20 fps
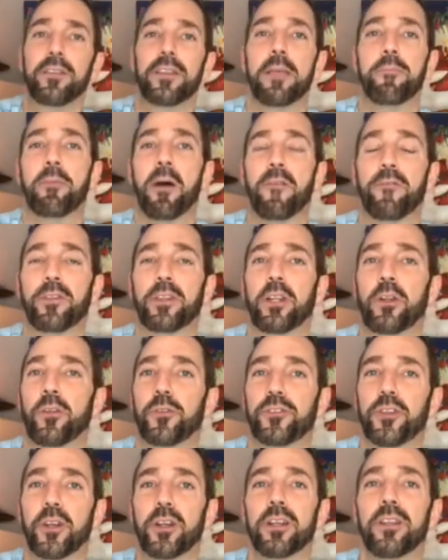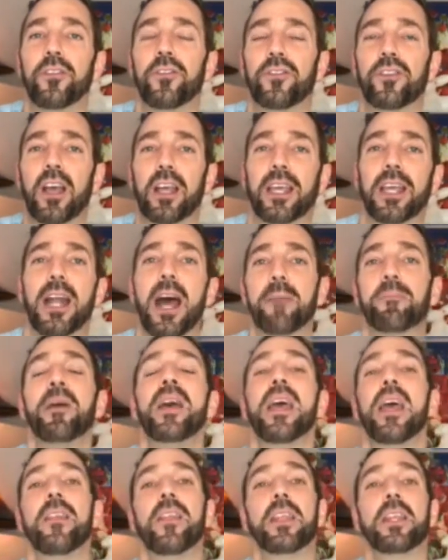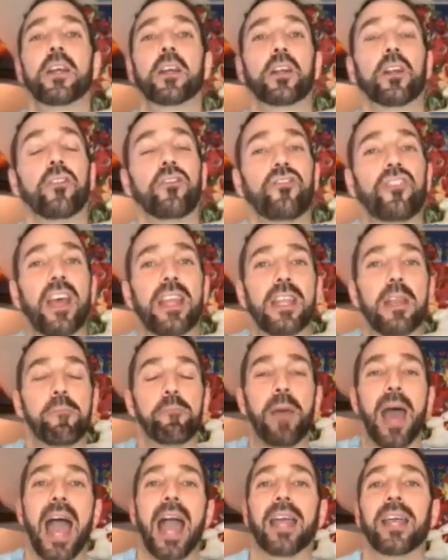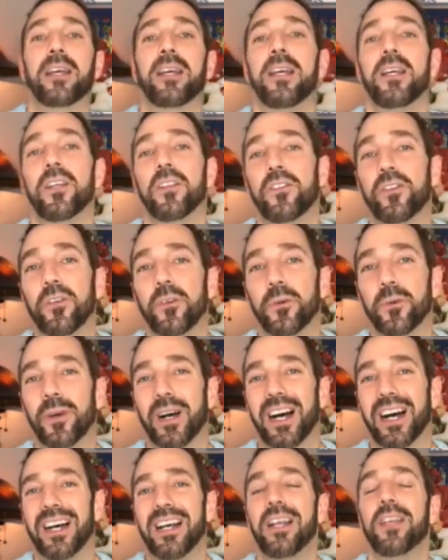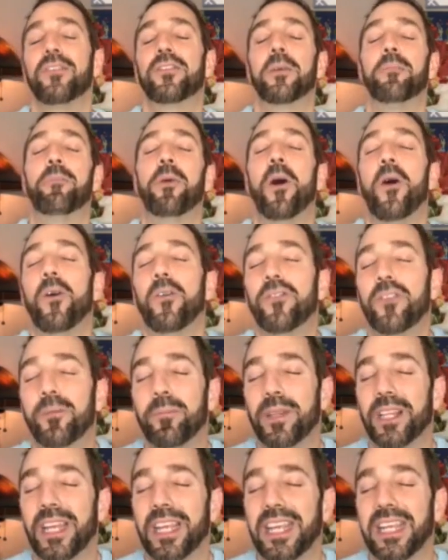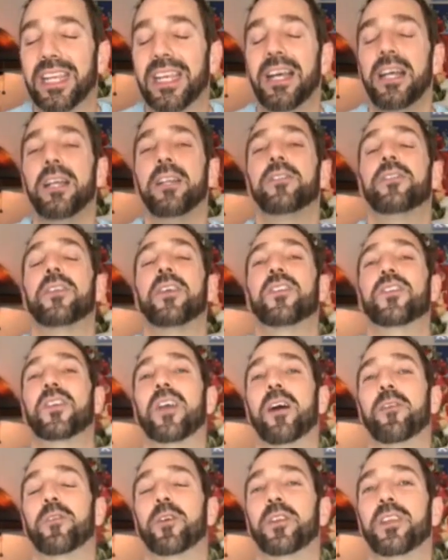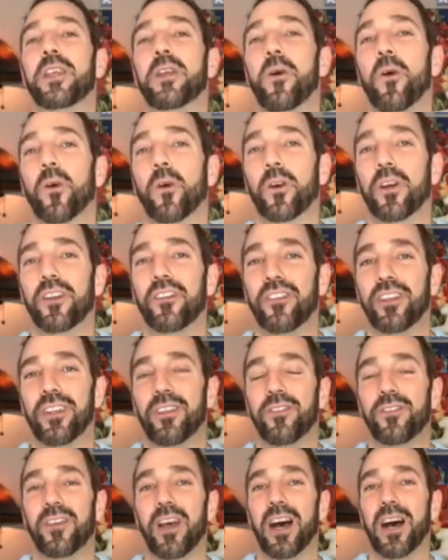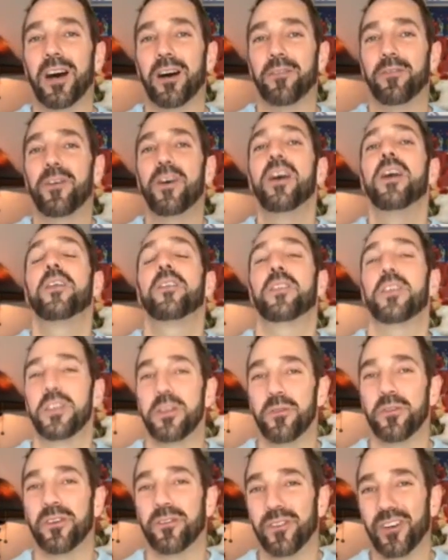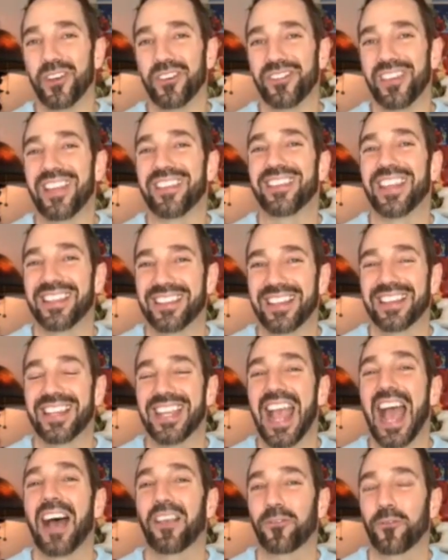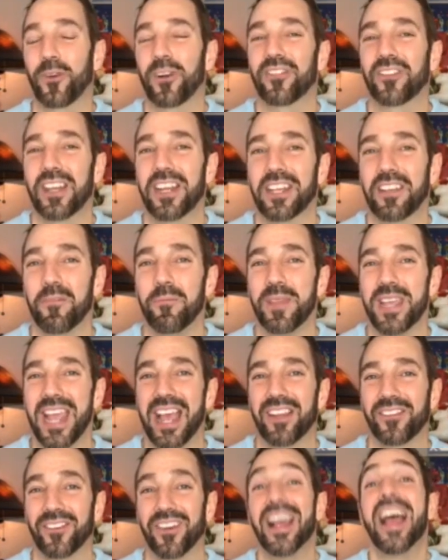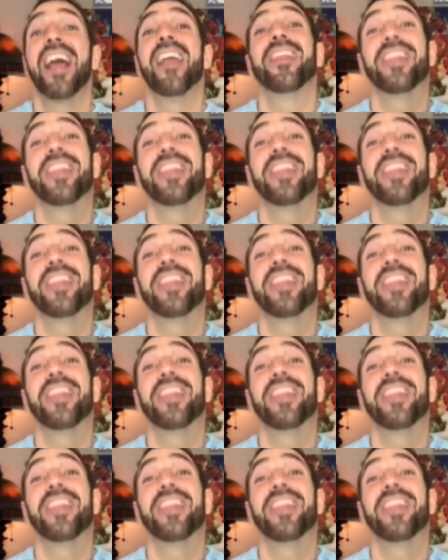they puff a little dirt, suck it up, and then they're gonna send it back to supposedly discover the origins of the universe. They think that the asteroid's going to give them the answer.